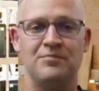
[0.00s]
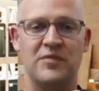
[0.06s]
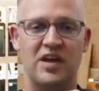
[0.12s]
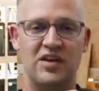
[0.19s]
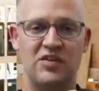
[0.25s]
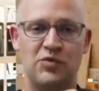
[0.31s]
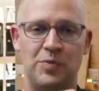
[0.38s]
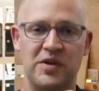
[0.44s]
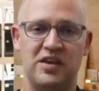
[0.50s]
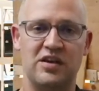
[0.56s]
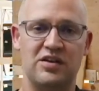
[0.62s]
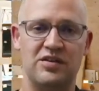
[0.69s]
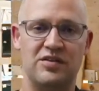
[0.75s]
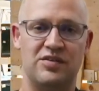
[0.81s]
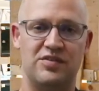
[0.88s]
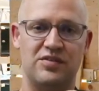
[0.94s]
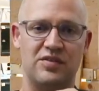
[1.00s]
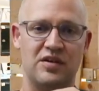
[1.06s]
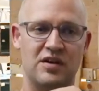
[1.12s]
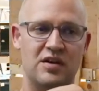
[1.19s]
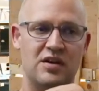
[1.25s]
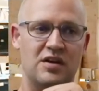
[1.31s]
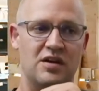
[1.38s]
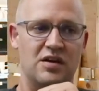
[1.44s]
It's because
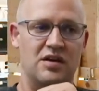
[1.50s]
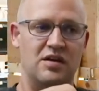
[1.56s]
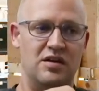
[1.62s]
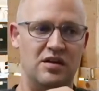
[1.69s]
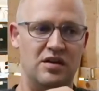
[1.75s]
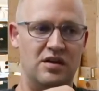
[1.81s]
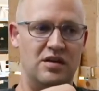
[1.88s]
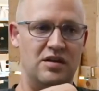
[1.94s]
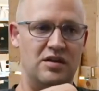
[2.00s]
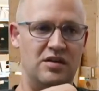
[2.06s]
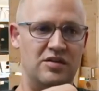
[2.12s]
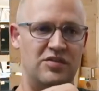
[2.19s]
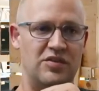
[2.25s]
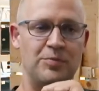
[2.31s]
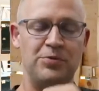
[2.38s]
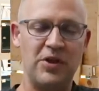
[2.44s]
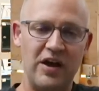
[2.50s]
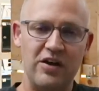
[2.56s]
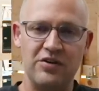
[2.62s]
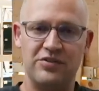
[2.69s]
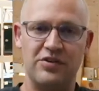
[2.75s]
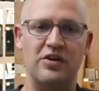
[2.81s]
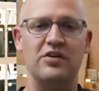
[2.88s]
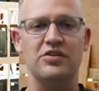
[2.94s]

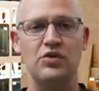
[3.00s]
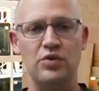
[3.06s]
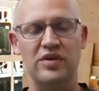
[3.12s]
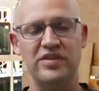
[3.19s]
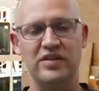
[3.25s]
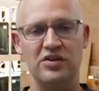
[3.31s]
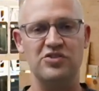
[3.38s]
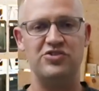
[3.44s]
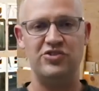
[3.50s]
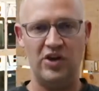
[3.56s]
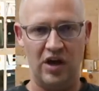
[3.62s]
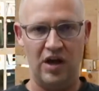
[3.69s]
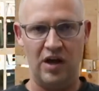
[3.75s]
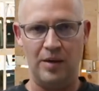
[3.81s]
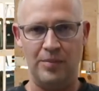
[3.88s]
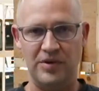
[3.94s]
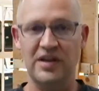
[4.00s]
suppliers aren't doing their job.